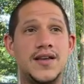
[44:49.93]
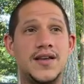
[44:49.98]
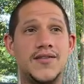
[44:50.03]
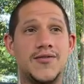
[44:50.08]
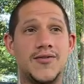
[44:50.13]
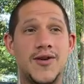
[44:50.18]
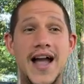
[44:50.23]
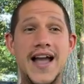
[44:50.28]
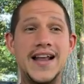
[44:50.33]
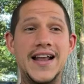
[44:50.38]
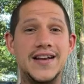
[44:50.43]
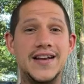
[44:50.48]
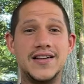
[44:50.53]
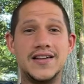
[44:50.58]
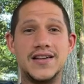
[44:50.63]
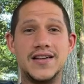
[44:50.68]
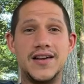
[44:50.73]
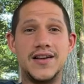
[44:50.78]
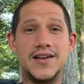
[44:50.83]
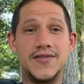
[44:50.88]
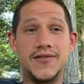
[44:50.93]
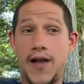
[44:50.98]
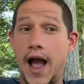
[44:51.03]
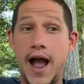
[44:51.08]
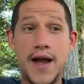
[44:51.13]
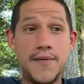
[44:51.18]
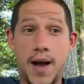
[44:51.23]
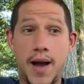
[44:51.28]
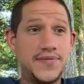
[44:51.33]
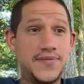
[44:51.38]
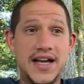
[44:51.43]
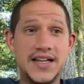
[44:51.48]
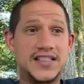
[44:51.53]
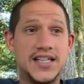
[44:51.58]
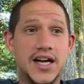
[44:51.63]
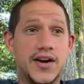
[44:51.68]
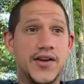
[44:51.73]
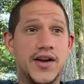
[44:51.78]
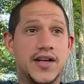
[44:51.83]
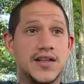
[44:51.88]
right? I'm, I'm dead
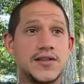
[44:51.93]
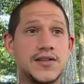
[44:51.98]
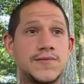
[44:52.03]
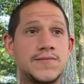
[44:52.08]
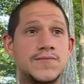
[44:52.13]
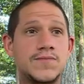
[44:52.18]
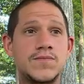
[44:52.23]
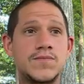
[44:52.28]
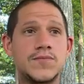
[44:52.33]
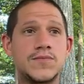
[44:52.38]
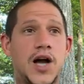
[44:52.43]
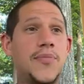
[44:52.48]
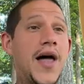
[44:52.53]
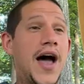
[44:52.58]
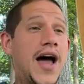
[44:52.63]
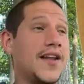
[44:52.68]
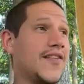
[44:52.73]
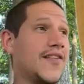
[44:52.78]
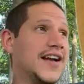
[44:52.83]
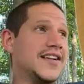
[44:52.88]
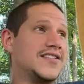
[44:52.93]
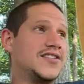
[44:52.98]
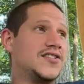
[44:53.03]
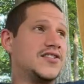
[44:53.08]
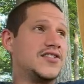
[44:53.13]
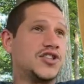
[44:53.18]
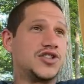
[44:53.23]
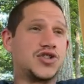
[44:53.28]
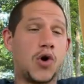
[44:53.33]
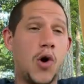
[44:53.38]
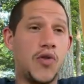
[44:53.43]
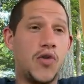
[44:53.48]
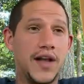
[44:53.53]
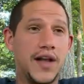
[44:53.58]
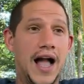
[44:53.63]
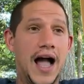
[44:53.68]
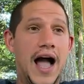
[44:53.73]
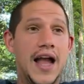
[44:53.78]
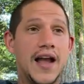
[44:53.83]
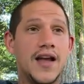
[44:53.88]
serious. I'm not in like to troll the
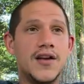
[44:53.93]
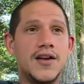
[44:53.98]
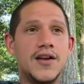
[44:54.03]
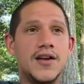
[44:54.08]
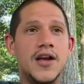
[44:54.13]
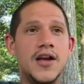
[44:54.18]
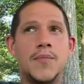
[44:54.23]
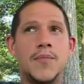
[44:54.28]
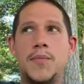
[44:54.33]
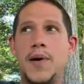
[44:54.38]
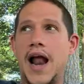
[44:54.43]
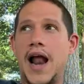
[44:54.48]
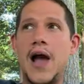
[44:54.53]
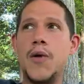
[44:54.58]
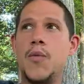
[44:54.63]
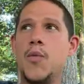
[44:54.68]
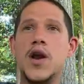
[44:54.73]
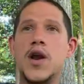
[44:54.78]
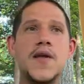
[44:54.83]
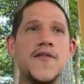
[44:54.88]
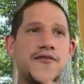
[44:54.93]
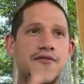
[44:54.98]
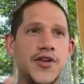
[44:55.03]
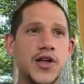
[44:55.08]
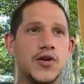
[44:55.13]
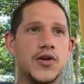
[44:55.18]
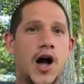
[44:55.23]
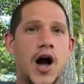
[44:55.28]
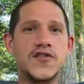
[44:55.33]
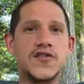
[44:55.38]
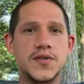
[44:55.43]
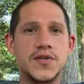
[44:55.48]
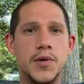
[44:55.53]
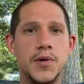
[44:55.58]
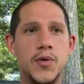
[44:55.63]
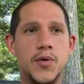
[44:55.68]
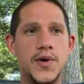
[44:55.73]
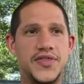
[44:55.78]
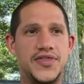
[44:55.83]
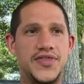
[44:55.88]
guy, but I wouldn't feel
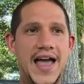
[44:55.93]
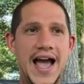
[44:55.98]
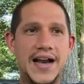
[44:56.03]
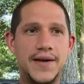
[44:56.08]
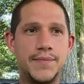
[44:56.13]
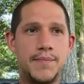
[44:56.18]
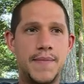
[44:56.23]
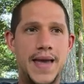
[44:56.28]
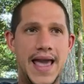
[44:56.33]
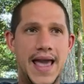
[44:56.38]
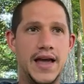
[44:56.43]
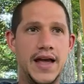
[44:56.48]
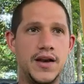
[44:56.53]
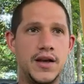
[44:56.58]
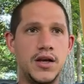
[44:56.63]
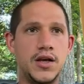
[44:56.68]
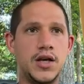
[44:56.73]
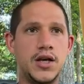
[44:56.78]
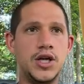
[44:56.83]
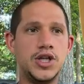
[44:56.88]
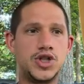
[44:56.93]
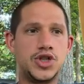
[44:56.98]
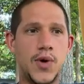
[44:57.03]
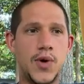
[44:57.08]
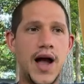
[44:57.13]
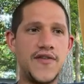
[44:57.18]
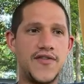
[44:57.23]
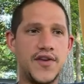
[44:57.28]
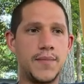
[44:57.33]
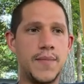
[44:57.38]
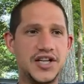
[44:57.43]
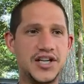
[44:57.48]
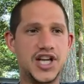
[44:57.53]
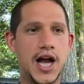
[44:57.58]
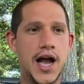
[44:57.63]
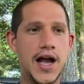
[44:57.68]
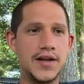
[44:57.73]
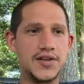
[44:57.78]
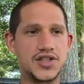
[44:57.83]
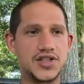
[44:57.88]
comfortable with that man driving my
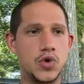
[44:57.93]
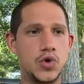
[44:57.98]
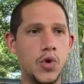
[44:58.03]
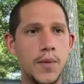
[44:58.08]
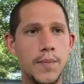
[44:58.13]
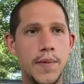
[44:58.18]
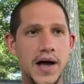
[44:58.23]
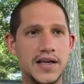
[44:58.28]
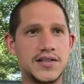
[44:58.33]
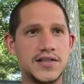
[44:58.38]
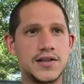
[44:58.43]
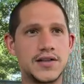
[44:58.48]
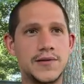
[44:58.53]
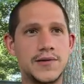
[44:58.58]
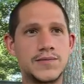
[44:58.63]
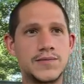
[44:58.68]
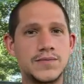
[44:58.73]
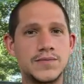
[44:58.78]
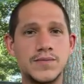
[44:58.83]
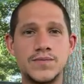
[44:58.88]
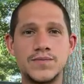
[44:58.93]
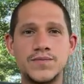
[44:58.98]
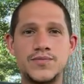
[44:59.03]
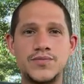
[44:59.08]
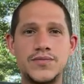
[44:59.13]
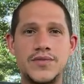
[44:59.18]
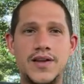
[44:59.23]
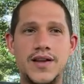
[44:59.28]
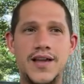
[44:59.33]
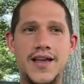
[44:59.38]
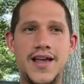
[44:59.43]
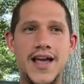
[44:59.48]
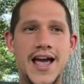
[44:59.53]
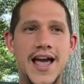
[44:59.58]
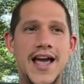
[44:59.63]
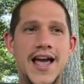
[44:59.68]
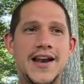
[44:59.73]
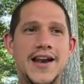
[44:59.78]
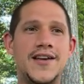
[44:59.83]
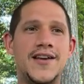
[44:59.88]
child's school bus
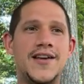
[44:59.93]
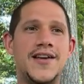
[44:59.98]
and